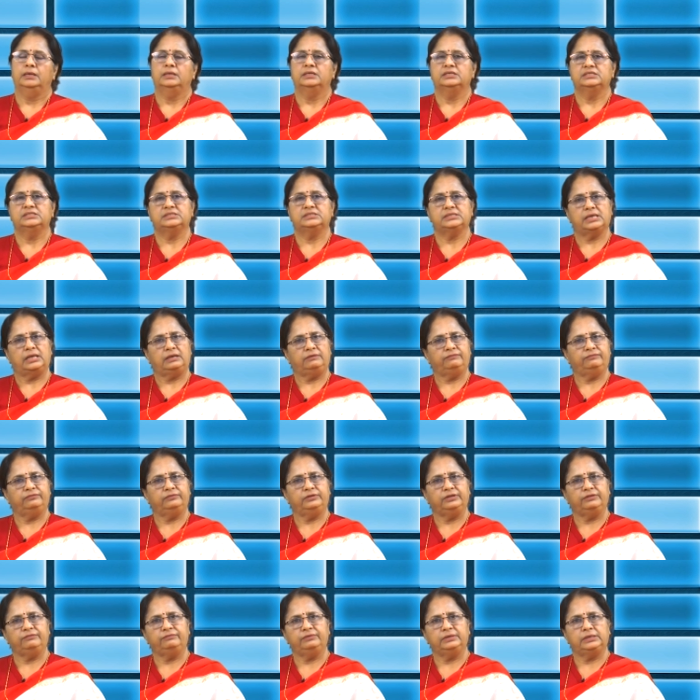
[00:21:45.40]

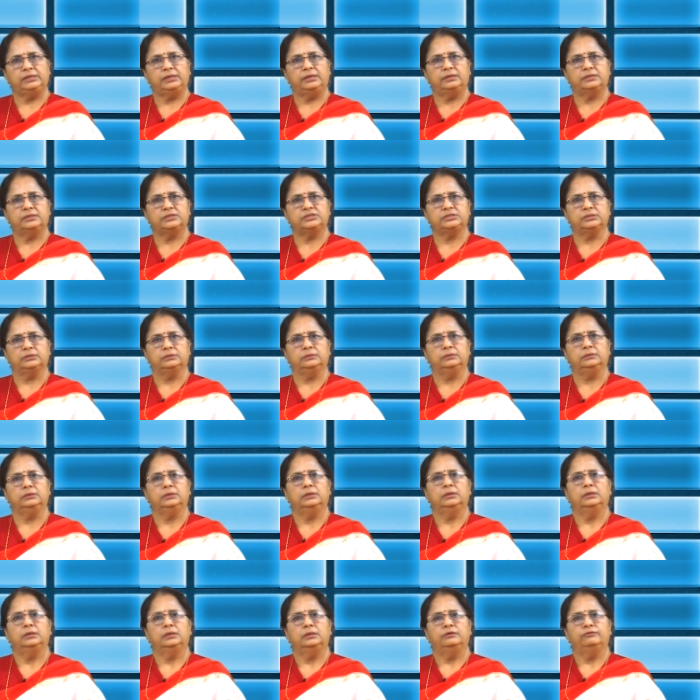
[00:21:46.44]

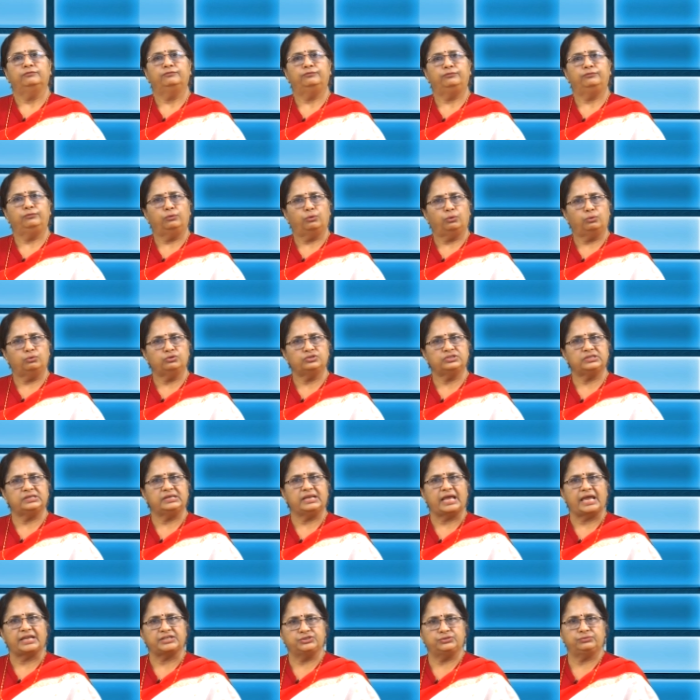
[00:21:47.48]
Self-revelation flows
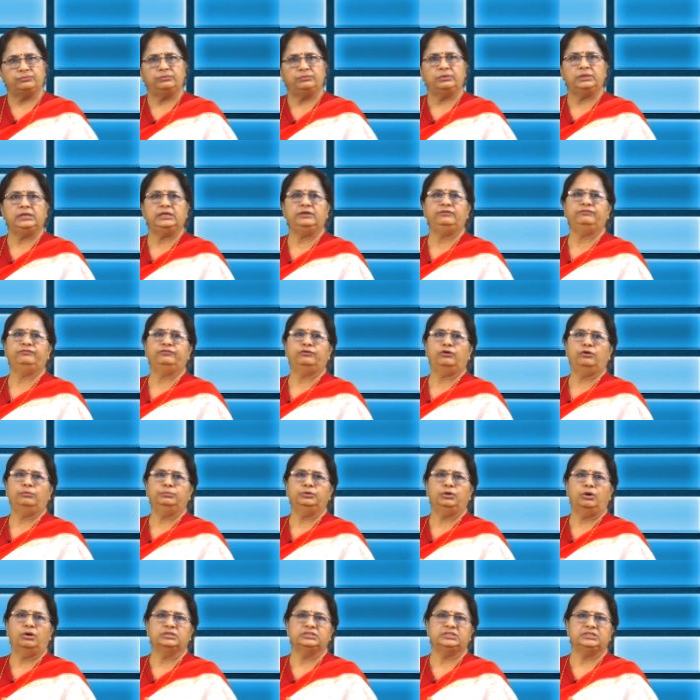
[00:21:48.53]
naturally
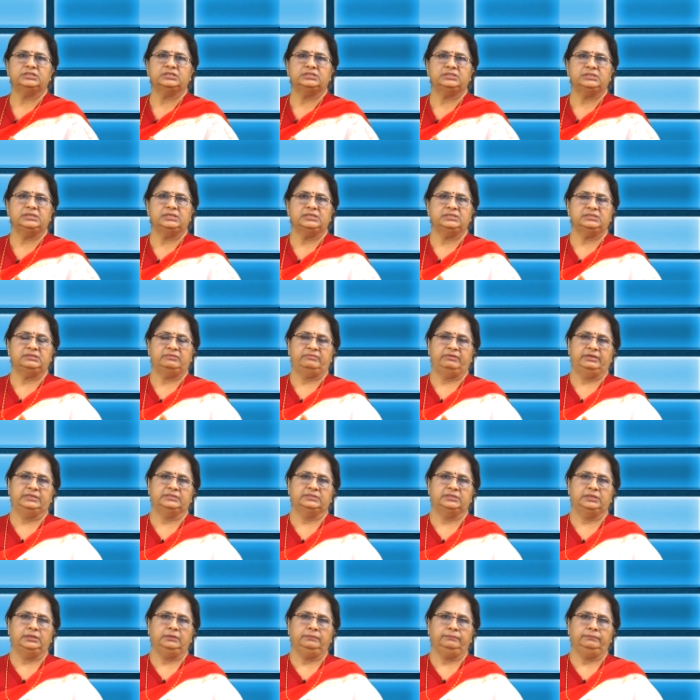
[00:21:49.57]
from consciousness
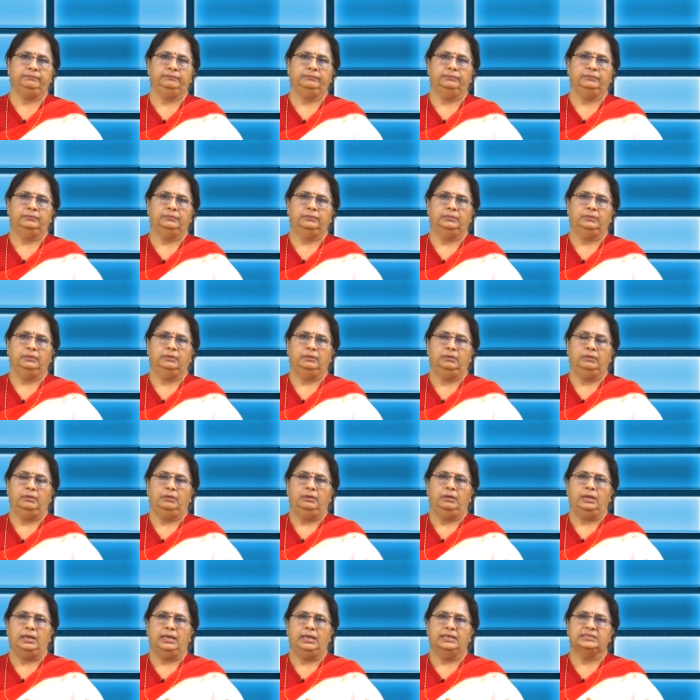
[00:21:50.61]
raising,
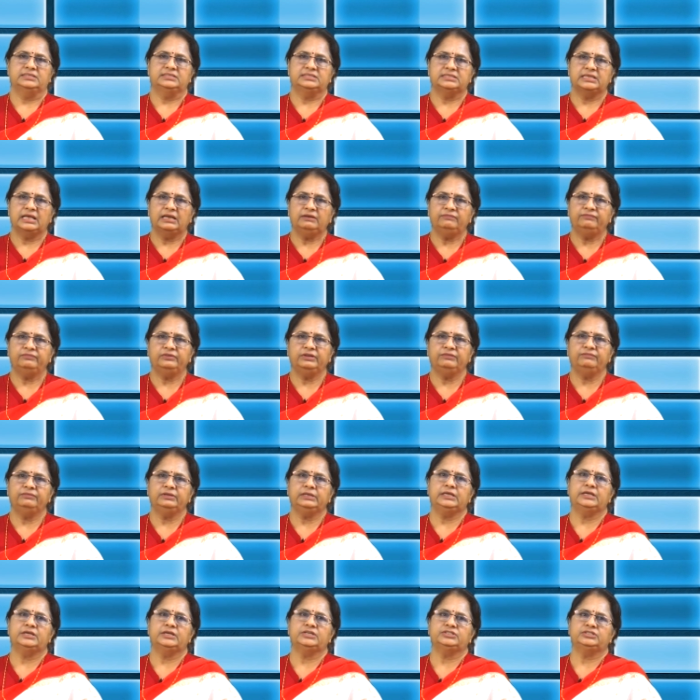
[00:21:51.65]
and
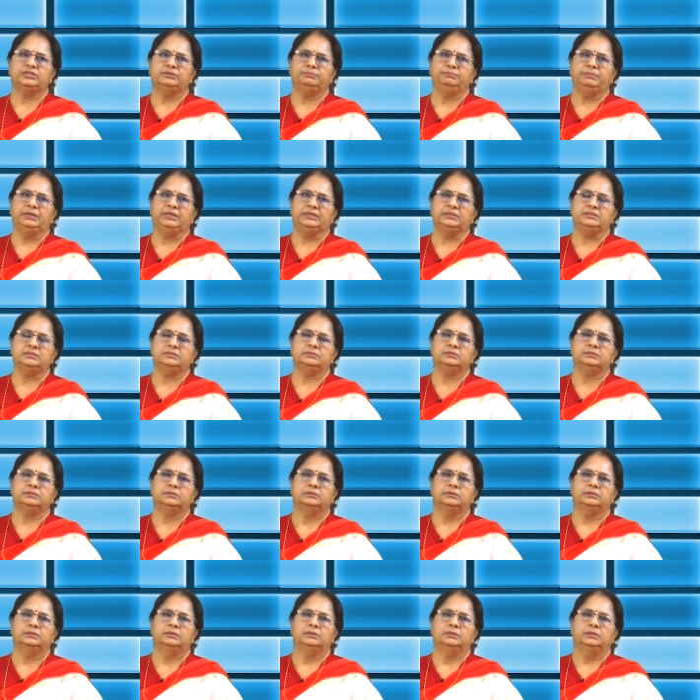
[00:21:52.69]
self-revelation means
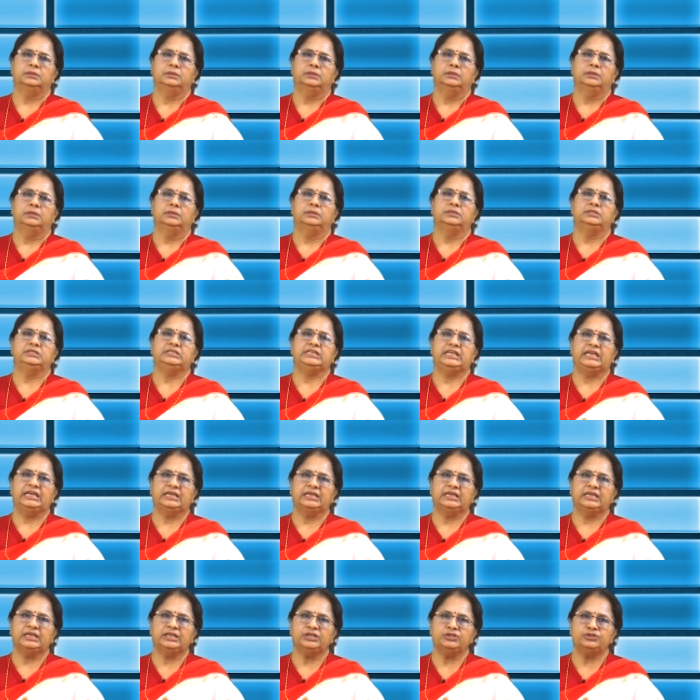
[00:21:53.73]

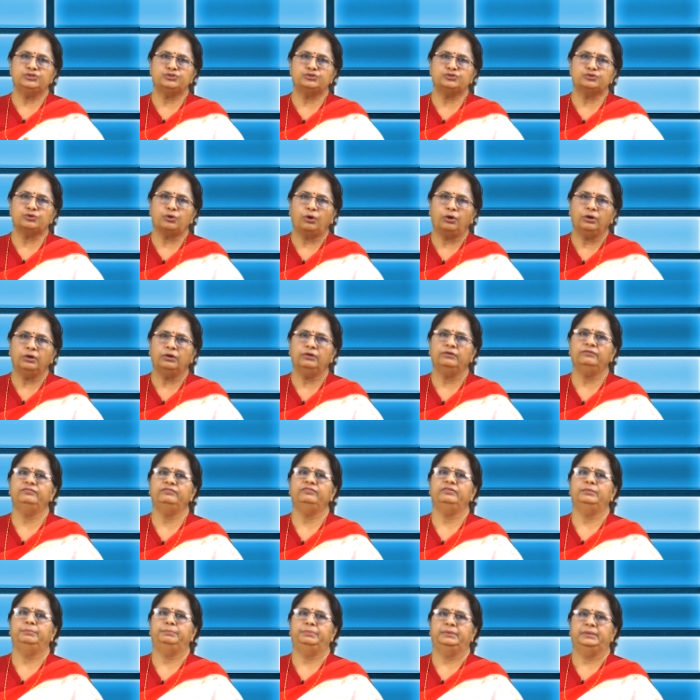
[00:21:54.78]
taking stock of
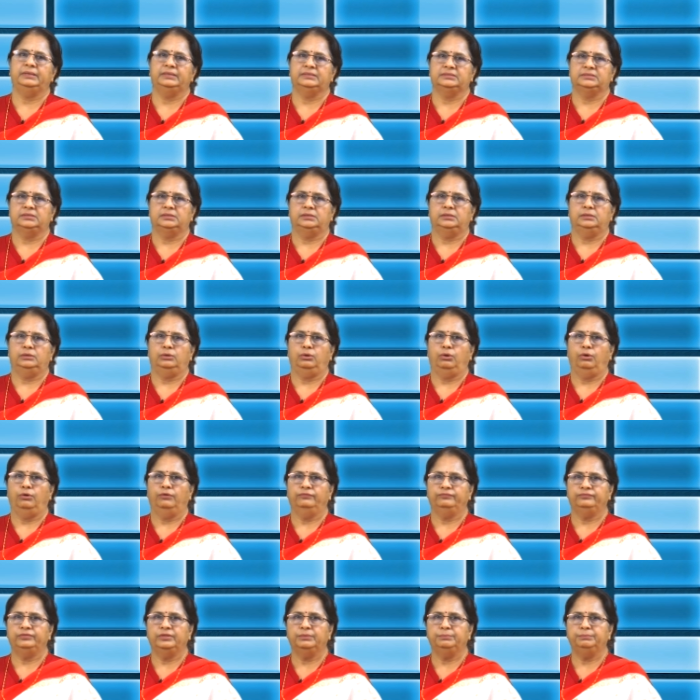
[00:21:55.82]
appraisal
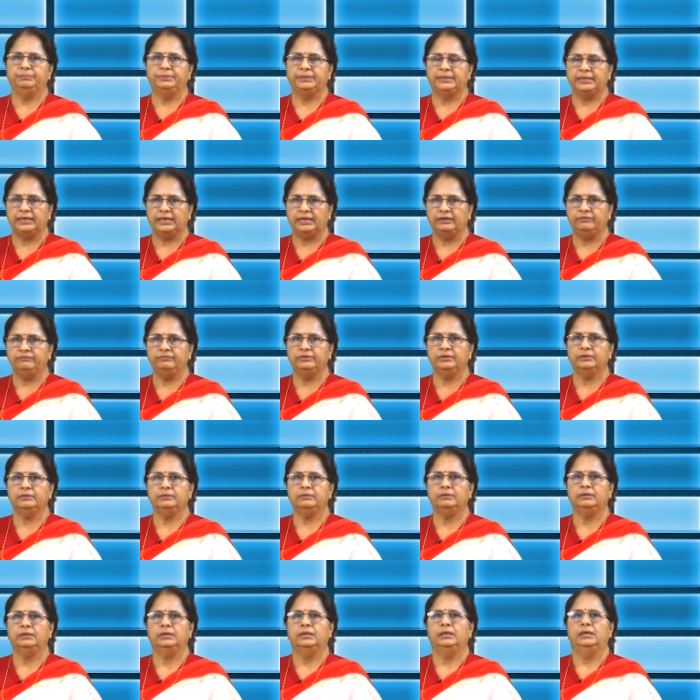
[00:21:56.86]
of the
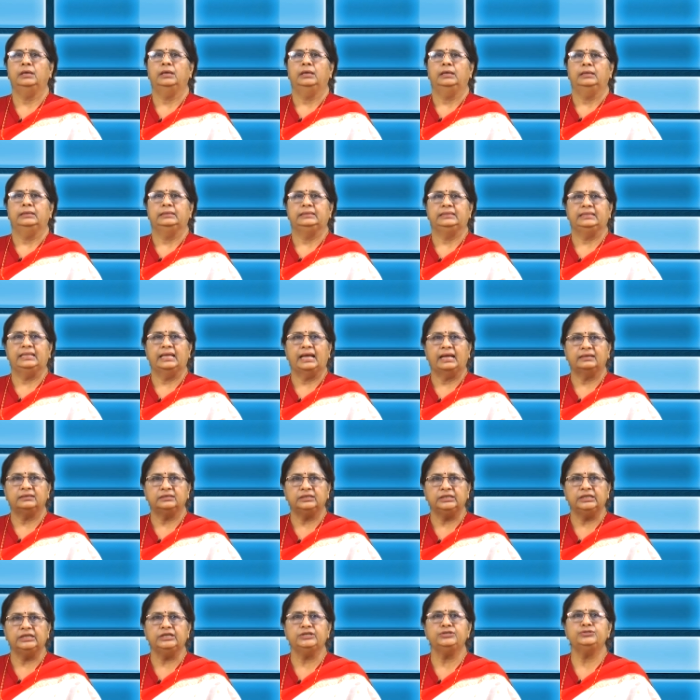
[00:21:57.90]
behavior
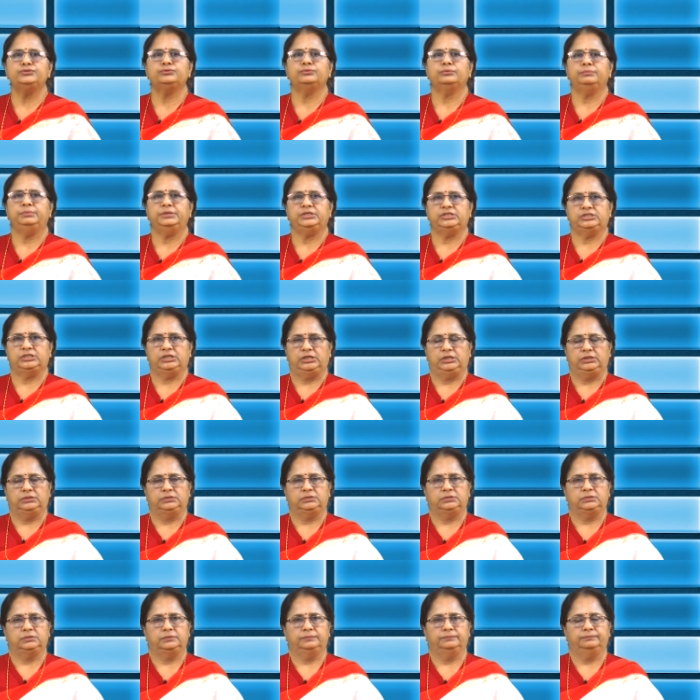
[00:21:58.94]
that needs to be
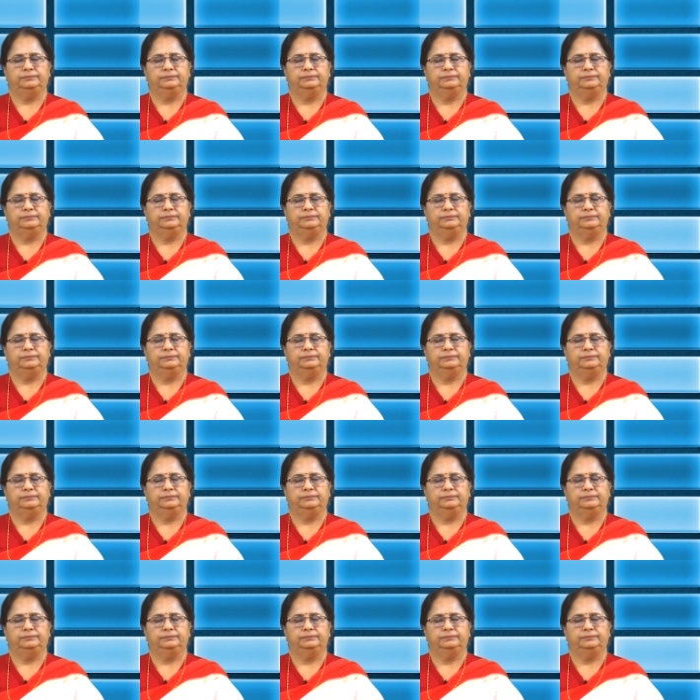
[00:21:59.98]
changed